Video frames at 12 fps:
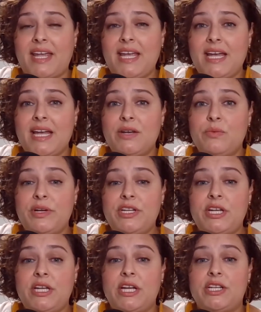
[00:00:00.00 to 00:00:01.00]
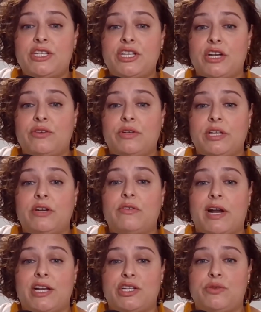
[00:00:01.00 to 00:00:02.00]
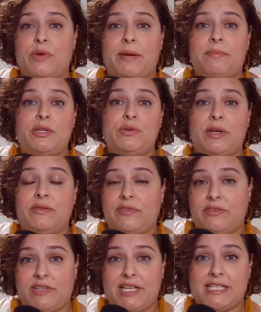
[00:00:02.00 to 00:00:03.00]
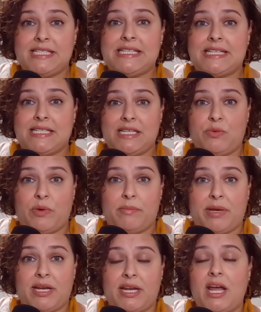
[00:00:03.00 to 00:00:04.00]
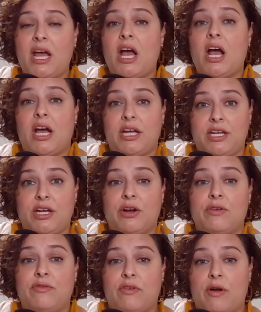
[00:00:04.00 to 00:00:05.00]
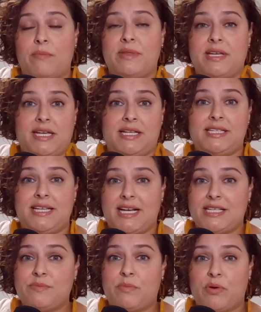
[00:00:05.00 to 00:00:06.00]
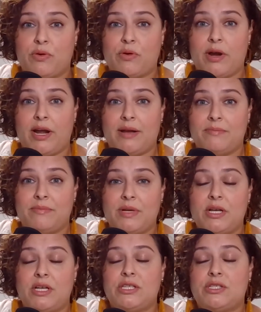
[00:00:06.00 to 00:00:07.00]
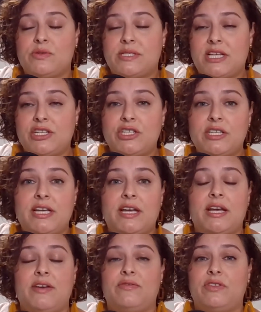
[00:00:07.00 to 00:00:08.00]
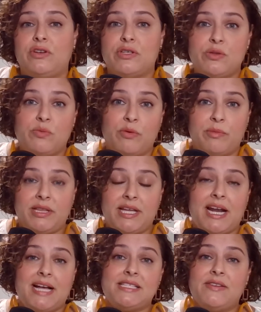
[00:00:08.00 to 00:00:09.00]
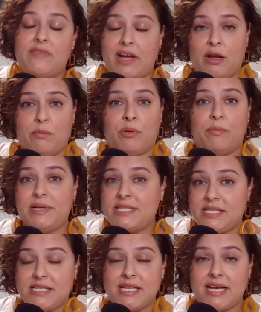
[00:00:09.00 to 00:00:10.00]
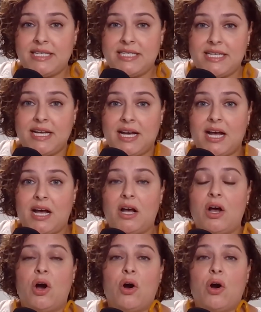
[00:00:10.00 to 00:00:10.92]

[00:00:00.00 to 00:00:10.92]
And we generally graduate between 50 and 60 women a year from the ETS program. So essentially, if there's a woman that has a viable business idea,